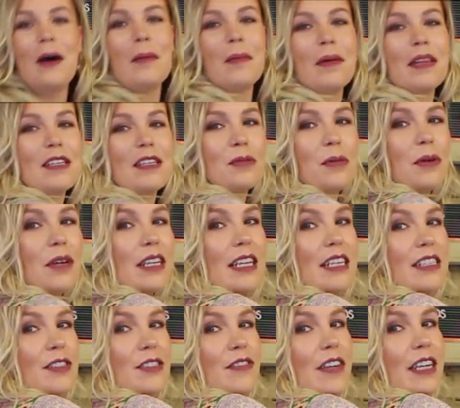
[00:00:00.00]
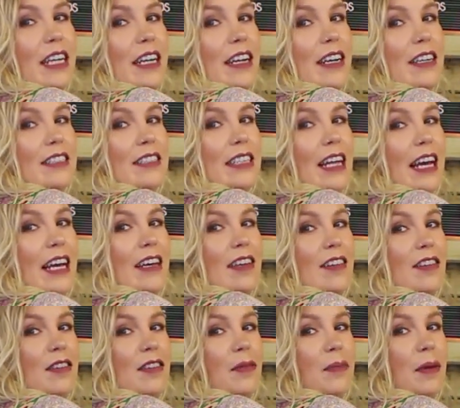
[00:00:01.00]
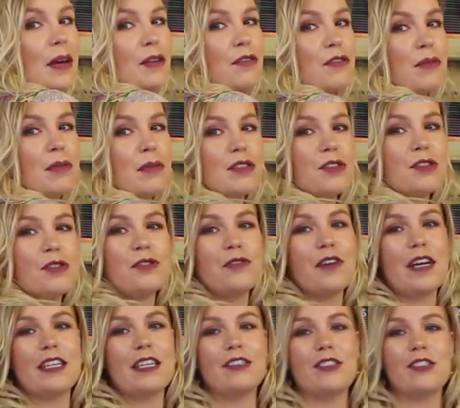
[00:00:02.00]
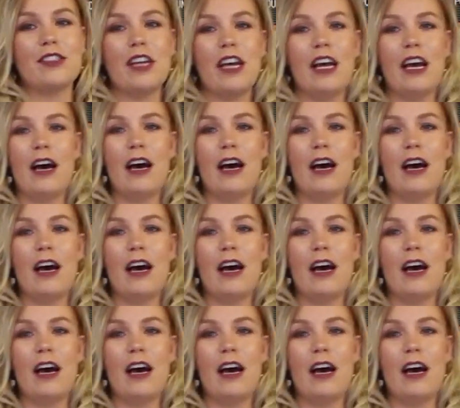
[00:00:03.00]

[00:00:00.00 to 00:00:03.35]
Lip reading: but this one is a really nice length being from the tall range,